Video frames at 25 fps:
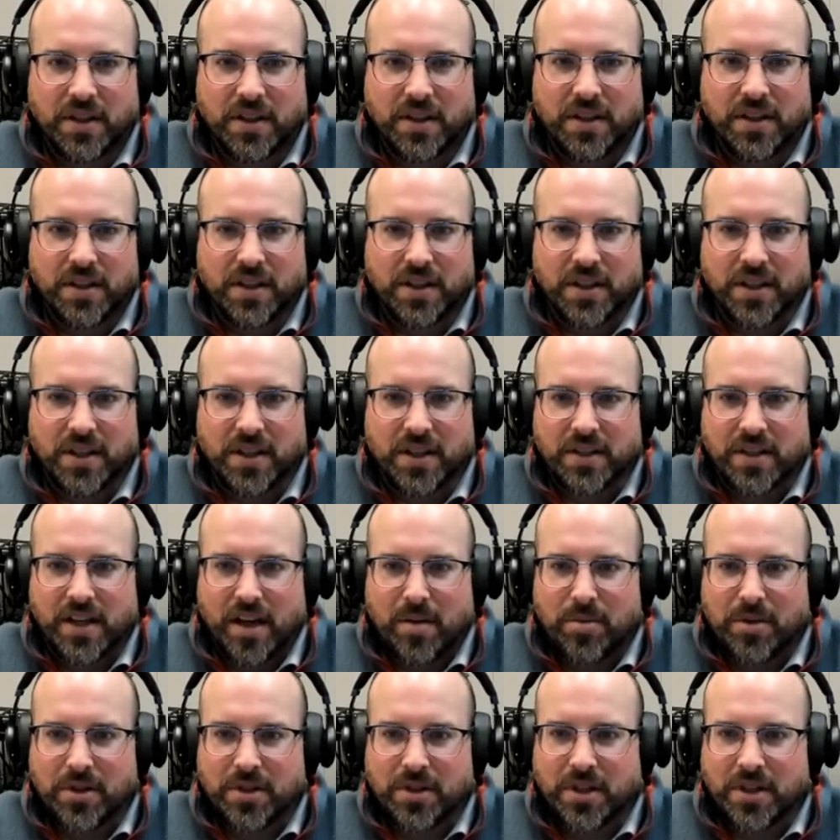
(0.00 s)
And then top
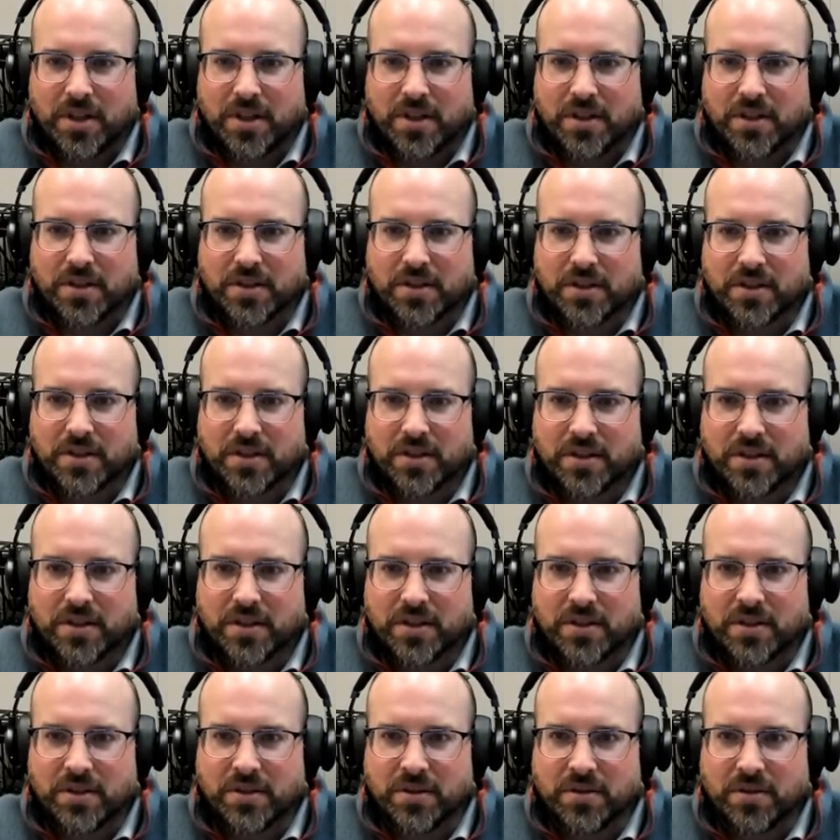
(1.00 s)
of the terrace
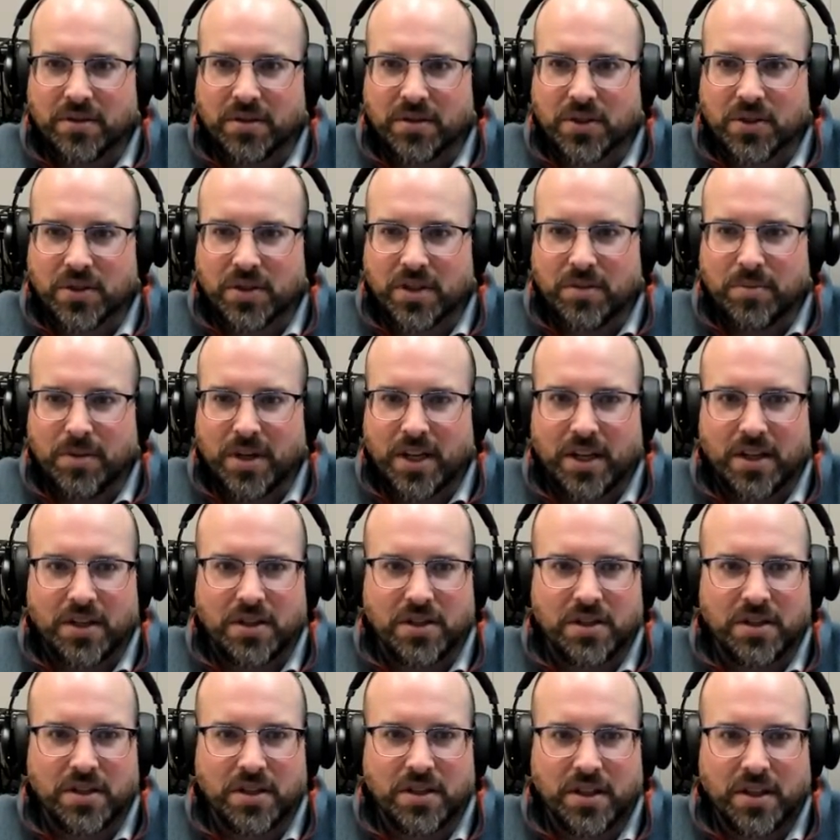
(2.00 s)
to the stream
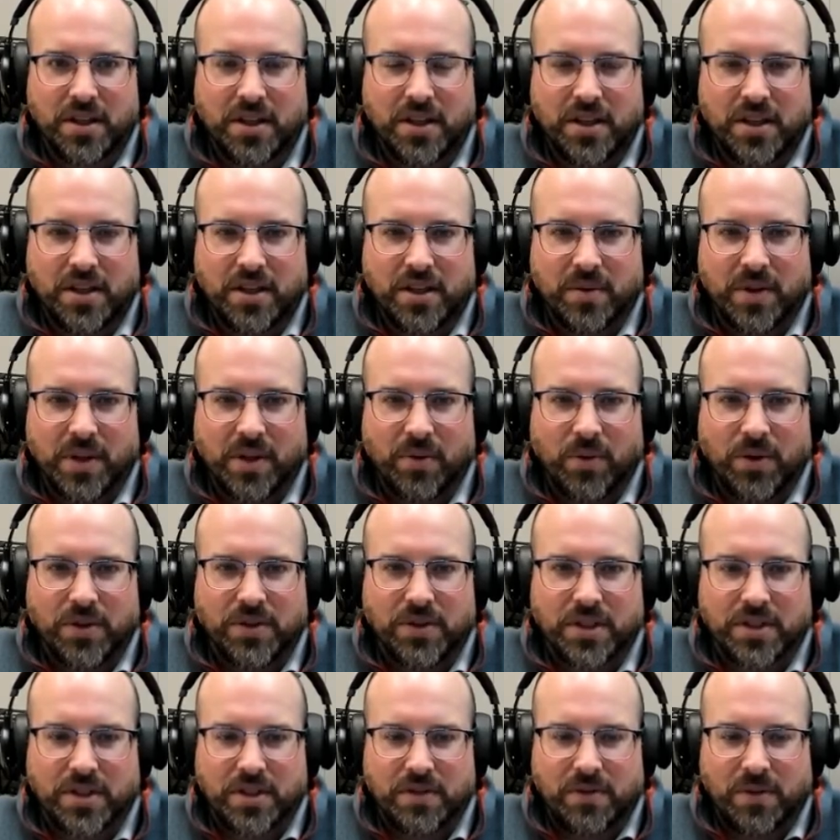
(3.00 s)
edge, we have
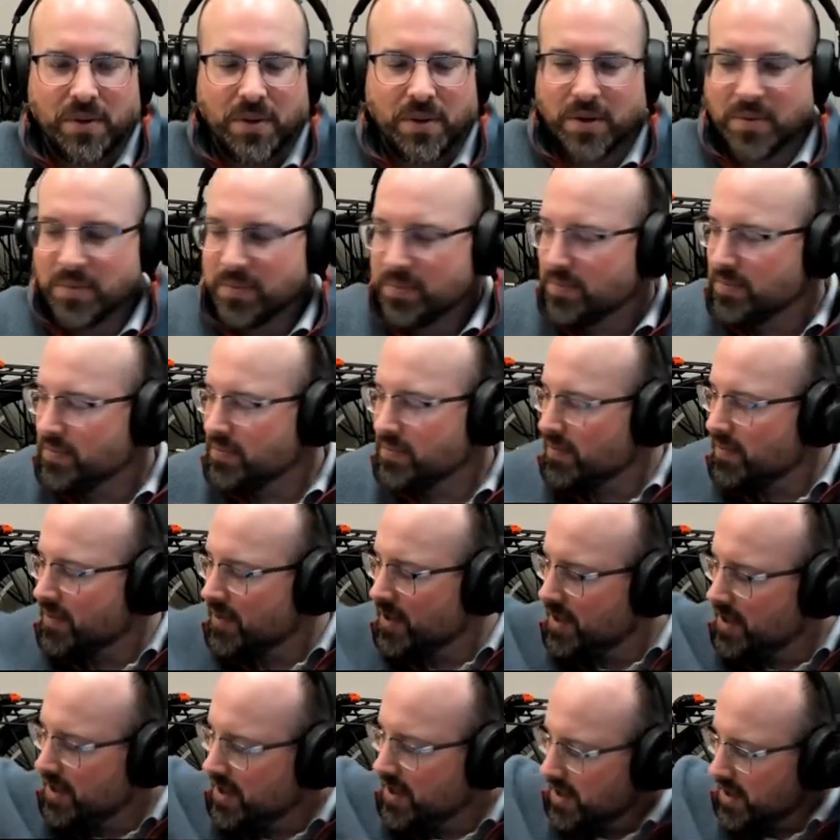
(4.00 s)
164.
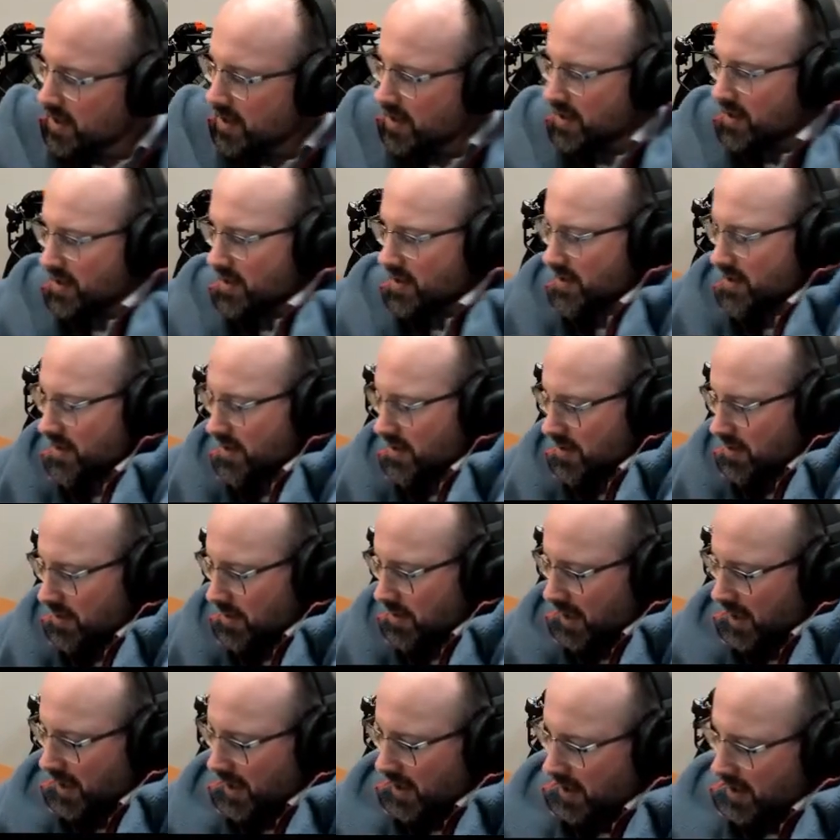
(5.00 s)
So we
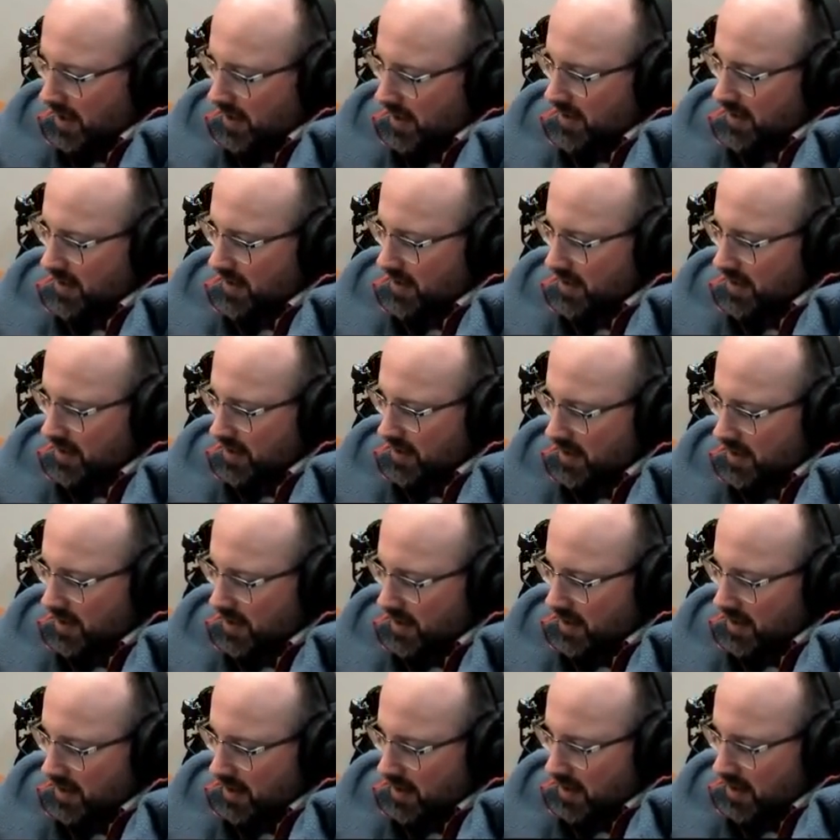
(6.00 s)
had,
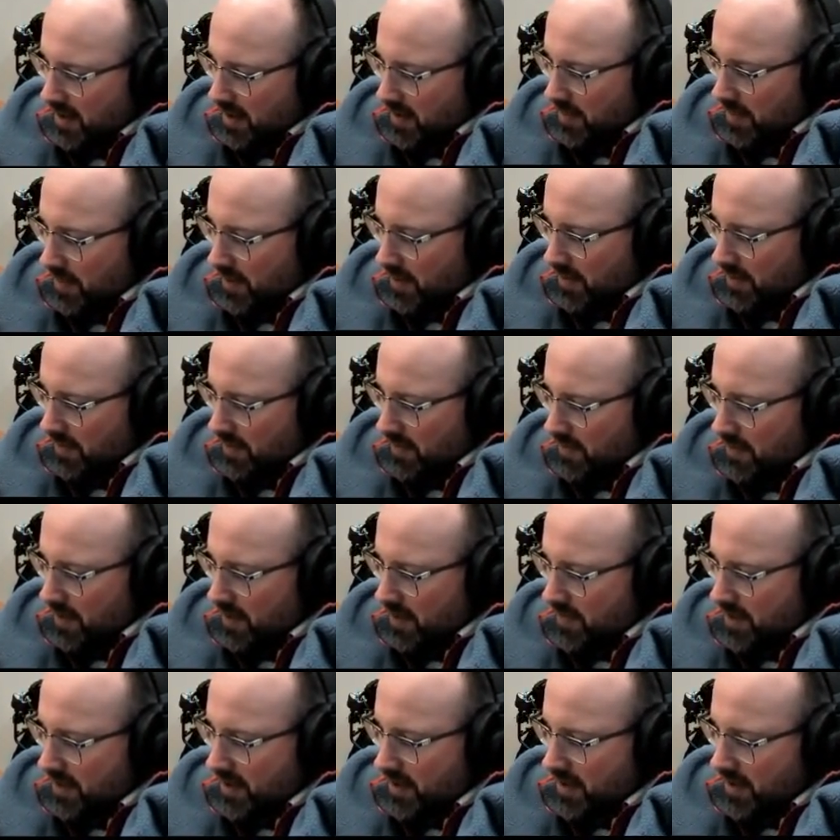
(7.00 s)
what,
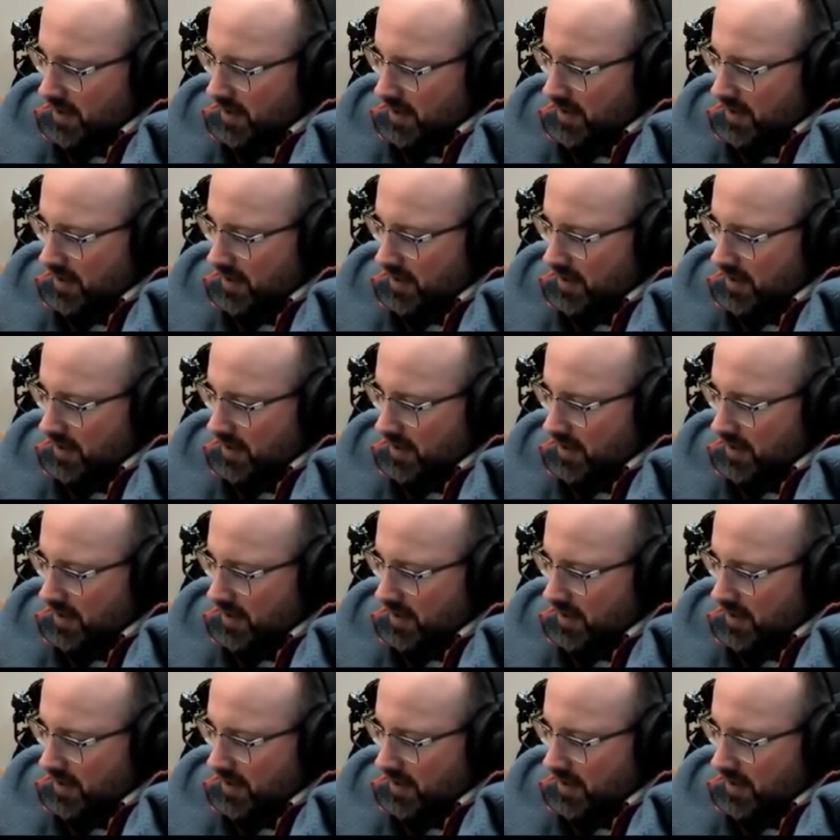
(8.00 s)
50, I